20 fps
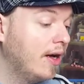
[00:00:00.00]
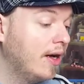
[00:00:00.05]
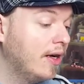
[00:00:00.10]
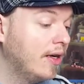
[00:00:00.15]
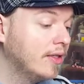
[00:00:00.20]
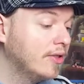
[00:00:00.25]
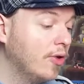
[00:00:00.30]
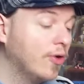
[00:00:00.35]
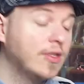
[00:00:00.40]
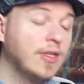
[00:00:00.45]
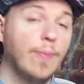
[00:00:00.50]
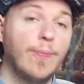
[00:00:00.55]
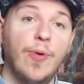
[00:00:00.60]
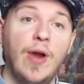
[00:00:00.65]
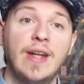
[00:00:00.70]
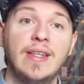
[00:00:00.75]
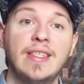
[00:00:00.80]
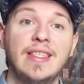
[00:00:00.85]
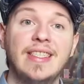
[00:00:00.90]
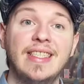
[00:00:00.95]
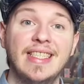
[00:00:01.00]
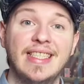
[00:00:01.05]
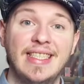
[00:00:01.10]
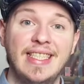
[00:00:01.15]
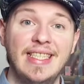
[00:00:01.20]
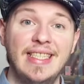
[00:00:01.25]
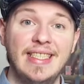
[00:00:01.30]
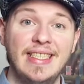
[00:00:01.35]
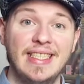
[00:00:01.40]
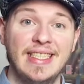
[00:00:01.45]
Dr. Brennan's
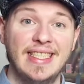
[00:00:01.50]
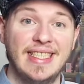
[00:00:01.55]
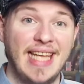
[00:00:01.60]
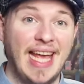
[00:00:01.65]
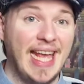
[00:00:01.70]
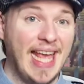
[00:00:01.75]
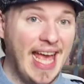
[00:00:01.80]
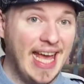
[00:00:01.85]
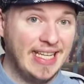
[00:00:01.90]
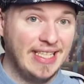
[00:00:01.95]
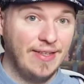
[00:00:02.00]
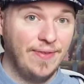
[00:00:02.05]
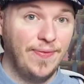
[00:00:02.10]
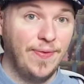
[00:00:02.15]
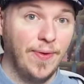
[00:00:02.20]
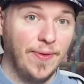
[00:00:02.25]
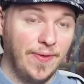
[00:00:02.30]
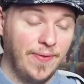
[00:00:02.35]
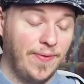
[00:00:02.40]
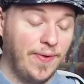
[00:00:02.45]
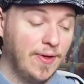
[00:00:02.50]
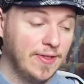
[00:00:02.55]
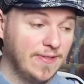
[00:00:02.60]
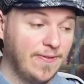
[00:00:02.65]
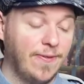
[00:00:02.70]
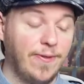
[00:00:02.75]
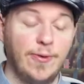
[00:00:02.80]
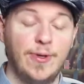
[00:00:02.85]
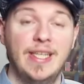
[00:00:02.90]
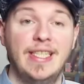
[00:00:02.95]
assistant, Zach Eddy, for the first
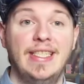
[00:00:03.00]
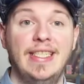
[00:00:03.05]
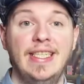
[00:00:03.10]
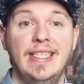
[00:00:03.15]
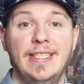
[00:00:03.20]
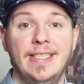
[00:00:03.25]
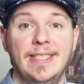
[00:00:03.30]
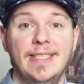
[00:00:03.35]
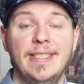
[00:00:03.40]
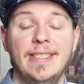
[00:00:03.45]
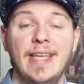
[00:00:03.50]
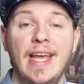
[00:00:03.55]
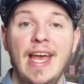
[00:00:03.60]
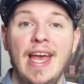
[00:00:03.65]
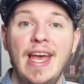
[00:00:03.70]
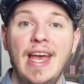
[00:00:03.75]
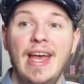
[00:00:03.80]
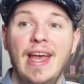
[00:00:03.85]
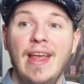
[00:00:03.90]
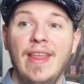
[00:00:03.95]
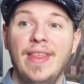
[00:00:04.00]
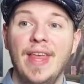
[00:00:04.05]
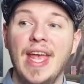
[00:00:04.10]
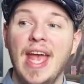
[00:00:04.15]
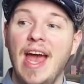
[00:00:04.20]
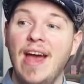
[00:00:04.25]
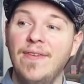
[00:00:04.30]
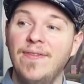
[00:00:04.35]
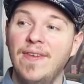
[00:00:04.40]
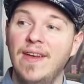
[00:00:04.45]
3 seasons, they
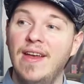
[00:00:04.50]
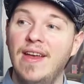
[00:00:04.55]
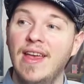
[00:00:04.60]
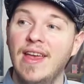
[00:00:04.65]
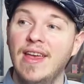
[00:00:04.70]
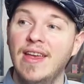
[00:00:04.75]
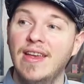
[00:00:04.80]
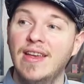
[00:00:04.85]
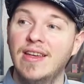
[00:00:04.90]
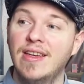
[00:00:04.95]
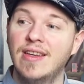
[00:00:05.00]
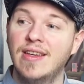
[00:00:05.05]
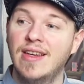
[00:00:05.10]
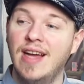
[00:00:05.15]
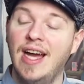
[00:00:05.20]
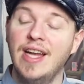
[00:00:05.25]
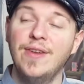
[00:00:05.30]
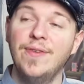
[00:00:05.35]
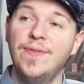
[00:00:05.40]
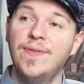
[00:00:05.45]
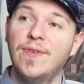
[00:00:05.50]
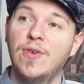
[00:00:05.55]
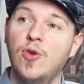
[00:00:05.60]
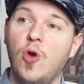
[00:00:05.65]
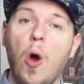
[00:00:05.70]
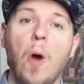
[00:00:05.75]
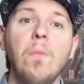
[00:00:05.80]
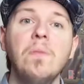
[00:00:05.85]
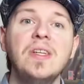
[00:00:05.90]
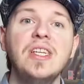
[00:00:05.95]
have a kind of
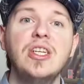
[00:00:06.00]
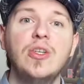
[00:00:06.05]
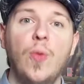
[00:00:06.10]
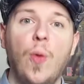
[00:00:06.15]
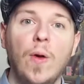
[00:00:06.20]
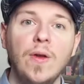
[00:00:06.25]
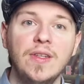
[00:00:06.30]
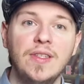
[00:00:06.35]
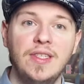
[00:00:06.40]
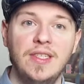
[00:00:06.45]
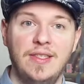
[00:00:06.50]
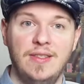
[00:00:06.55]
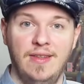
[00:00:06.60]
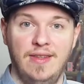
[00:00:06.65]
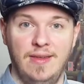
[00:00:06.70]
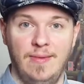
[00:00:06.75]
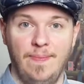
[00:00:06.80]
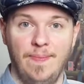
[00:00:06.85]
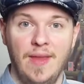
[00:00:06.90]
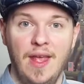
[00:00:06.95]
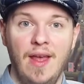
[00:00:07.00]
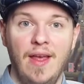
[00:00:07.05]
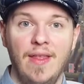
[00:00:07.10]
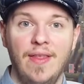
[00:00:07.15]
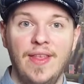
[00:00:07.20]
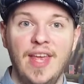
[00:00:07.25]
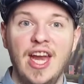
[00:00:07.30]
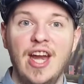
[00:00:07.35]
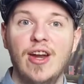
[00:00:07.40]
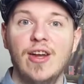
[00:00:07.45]
comedy quality to them.
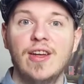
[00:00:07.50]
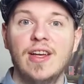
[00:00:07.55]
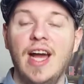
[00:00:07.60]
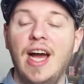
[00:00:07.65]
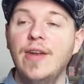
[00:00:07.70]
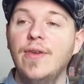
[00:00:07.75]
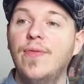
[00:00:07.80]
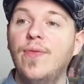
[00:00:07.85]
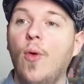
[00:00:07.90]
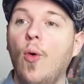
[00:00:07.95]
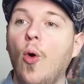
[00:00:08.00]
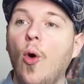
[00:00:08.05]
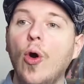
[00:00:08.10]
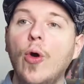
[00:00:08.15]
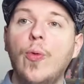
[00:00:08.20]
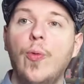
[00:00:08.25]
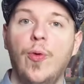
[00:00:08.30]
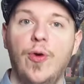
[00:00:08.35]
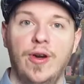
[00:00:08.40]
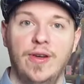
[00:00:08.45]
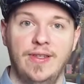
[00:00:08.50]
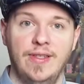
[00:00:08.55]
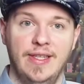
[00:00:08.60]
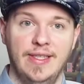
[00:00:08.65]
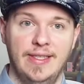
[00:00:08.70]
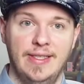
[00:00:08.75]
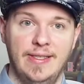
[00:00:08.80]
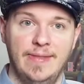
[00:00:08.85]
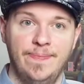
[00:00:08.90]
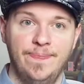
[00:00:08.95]
Their kind of
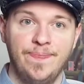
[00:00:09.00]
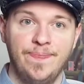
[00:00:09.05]
awkwardness,